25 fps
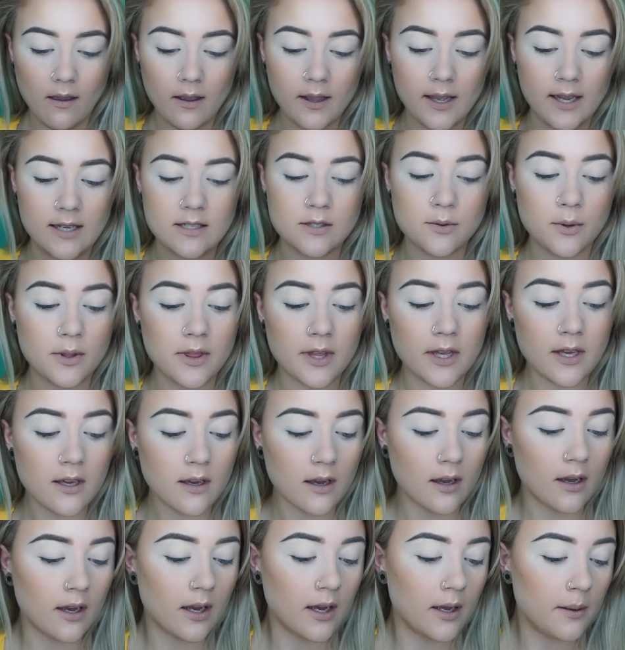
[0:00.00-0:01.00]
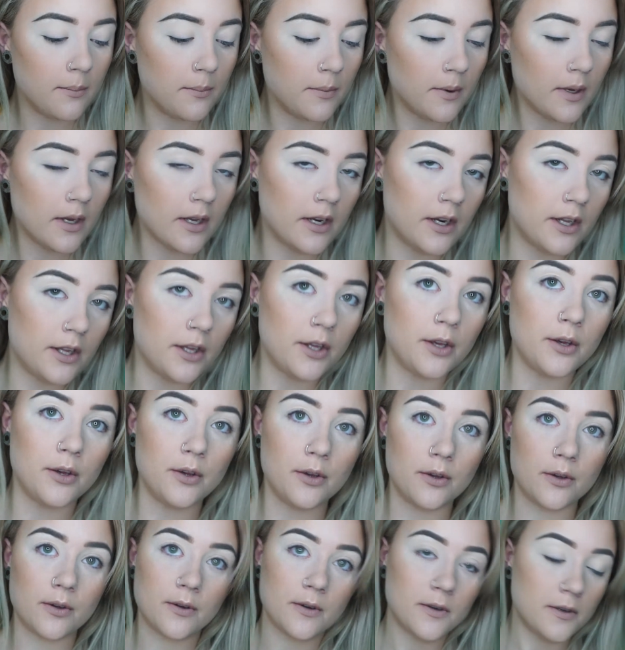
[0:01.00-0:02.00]
Okay, so I think I'm gonna
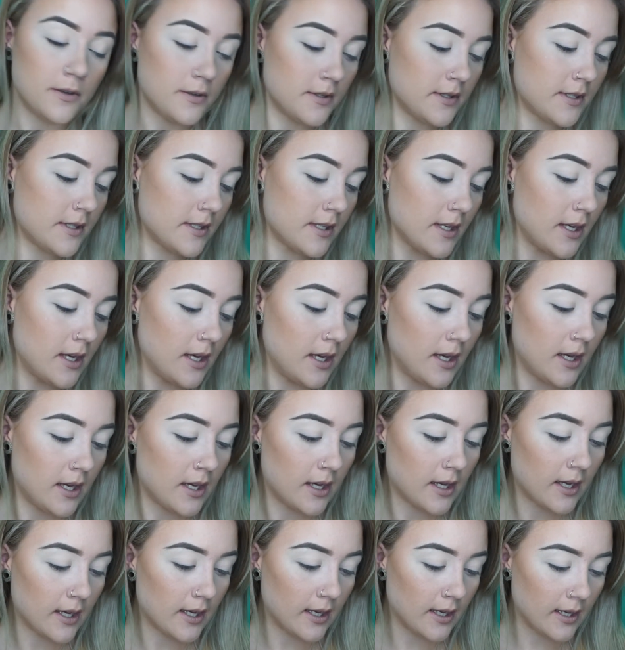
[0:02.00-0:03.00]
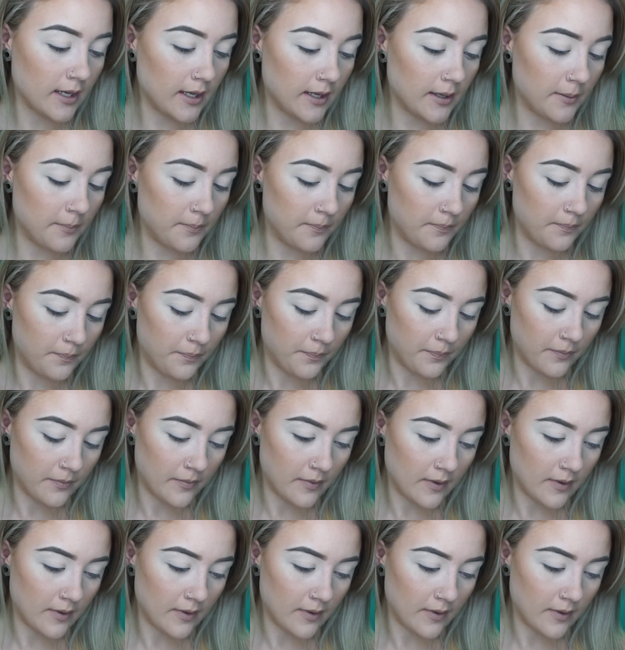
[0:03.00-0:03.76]
use Eden